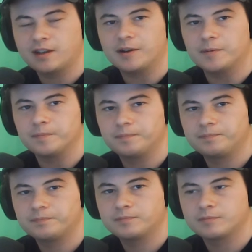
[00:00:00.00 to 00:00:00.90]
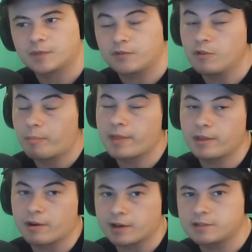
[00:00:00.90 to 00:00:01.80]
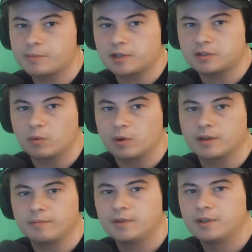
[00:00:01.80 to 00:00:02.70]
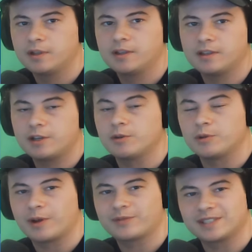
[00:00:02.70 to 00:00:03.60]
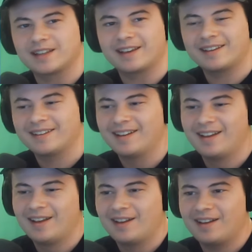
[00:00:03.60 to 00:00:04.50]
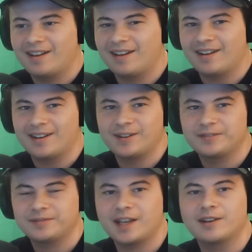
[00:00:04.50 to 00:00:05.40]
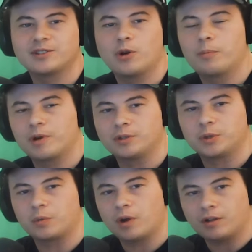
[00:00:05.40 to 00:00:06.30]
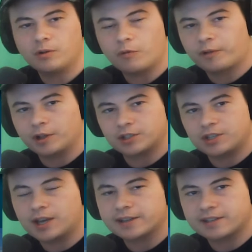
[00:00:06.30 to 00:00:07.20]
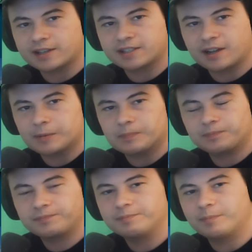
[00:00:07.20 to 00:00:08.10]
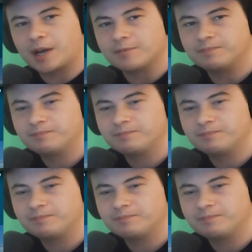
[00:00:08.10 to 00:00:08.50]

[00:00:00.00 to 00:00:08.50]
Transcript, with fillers: Um, if you've been there, I especially want to hear what you have to say. Uh, yeah, so hope you're all doing well. Hopefully, I'll see you guys next time. Bye.